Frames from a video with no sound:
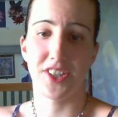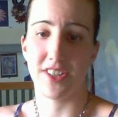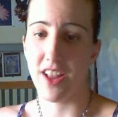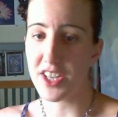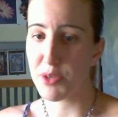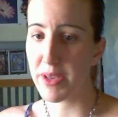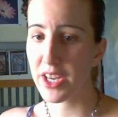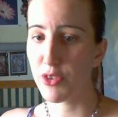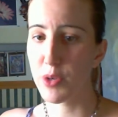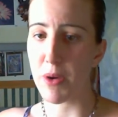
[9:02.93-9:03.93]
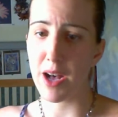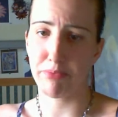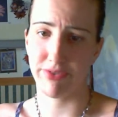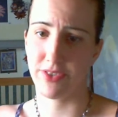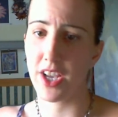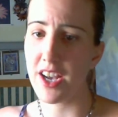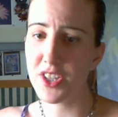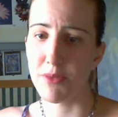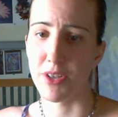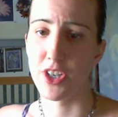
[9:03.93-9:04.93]
just lost a big group of
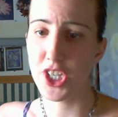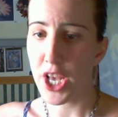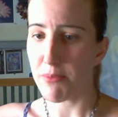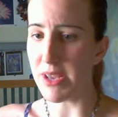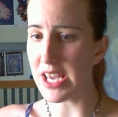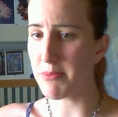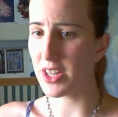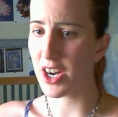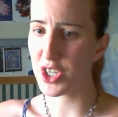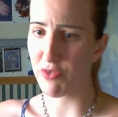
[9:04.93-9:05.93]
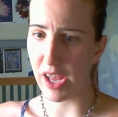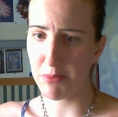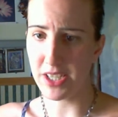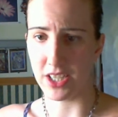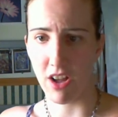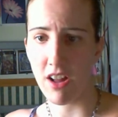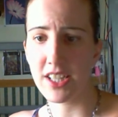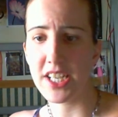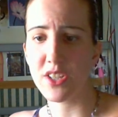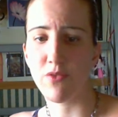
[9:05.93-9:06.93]
customers. Me, my large family, and long
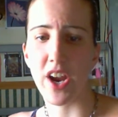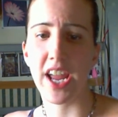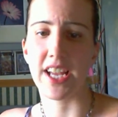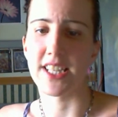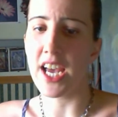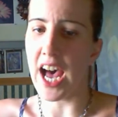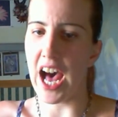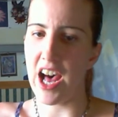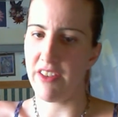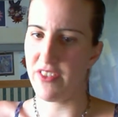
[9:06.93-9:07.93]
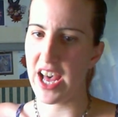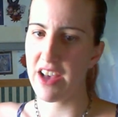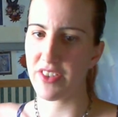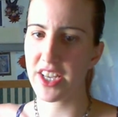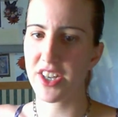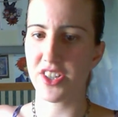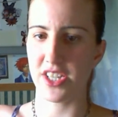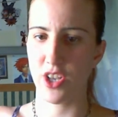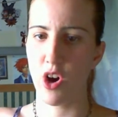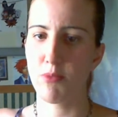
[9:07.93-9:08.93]
list of friends. I, 5 years,
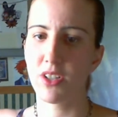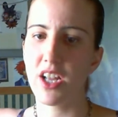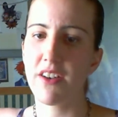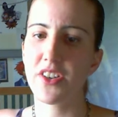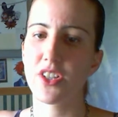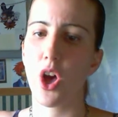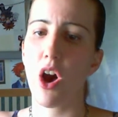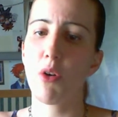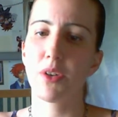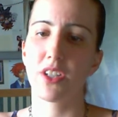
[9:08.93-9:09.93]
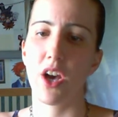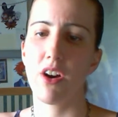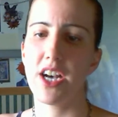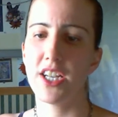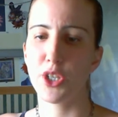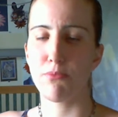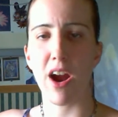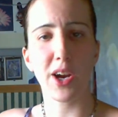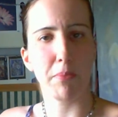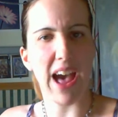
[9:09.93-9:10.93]
this homo lovers co will go under,
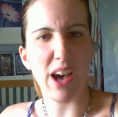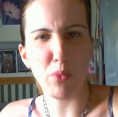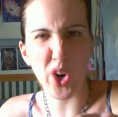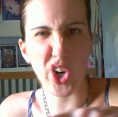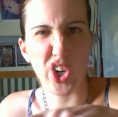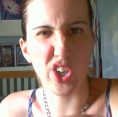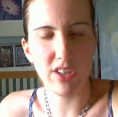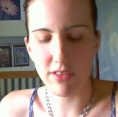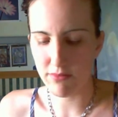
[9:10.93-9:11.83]
mark my word.